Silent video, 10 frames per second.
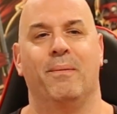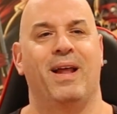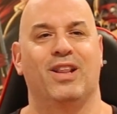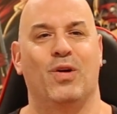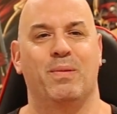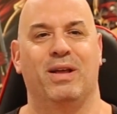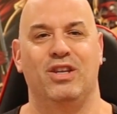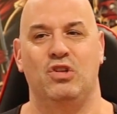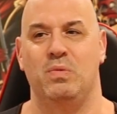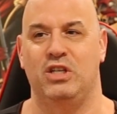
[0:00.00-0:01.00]
I'm not talking about
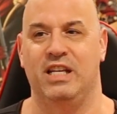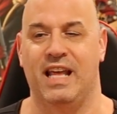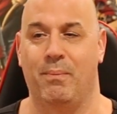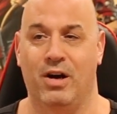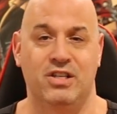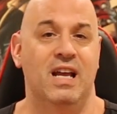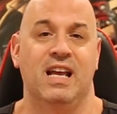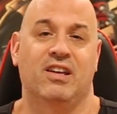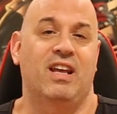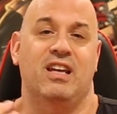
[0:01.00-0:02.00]
this machine that much
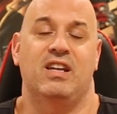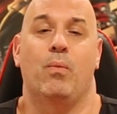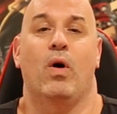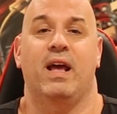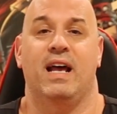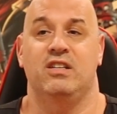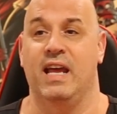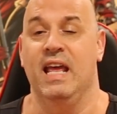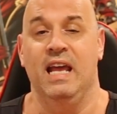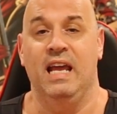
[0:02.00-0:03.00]
because, like I said, what can I
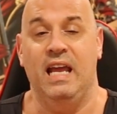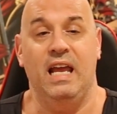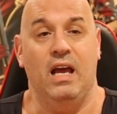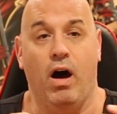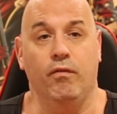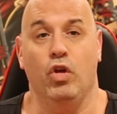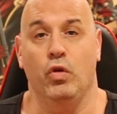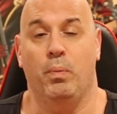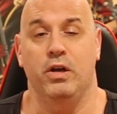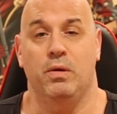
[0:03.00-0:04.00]
say? Of
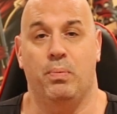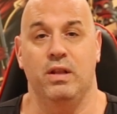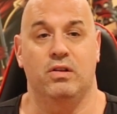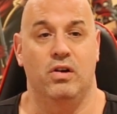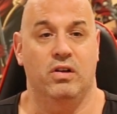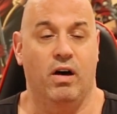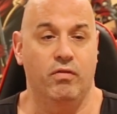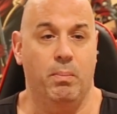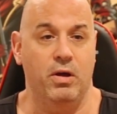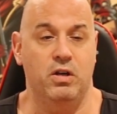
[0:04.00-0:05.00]
those budget printers,
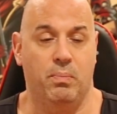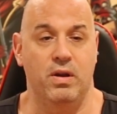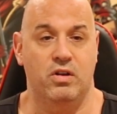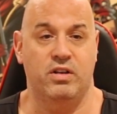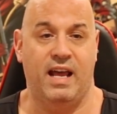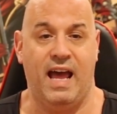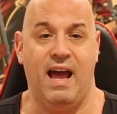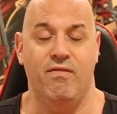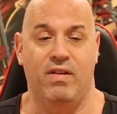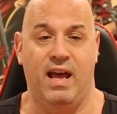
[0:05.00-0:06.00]
of the budget printers I
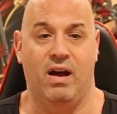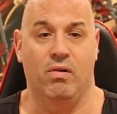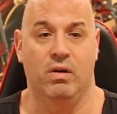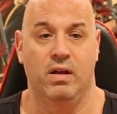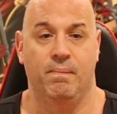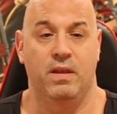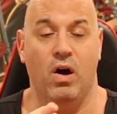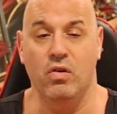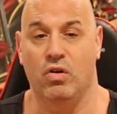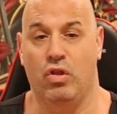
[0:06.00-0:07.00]
have now, the
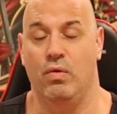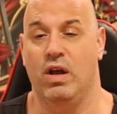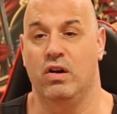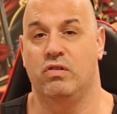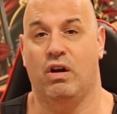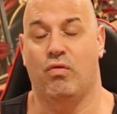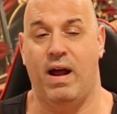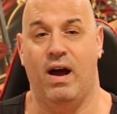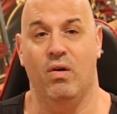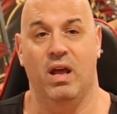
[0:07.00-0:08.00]
under 300
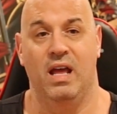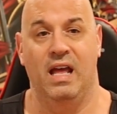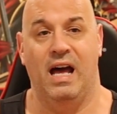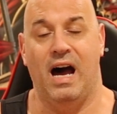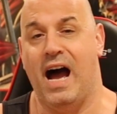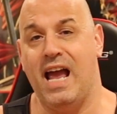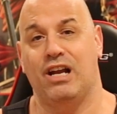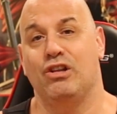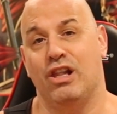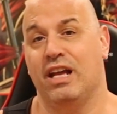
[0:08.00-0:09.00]
crowd I
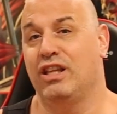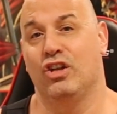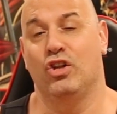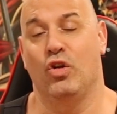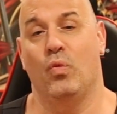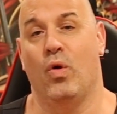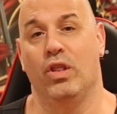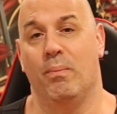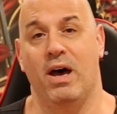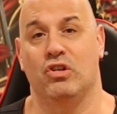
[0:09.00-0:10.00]
actually like this
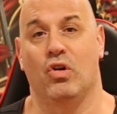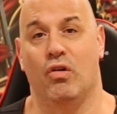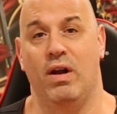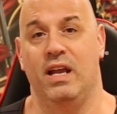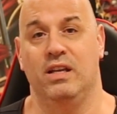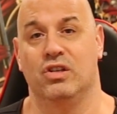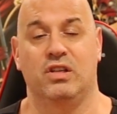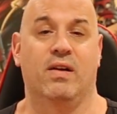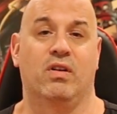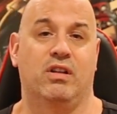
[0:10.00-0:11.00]
one the best already
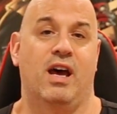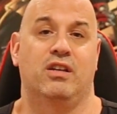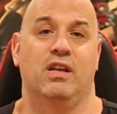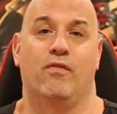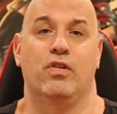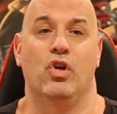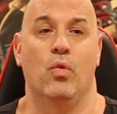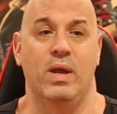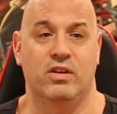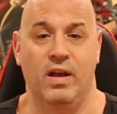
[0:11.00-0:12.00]
just after testing it for two
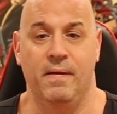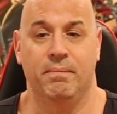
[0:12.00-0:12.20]
weeks.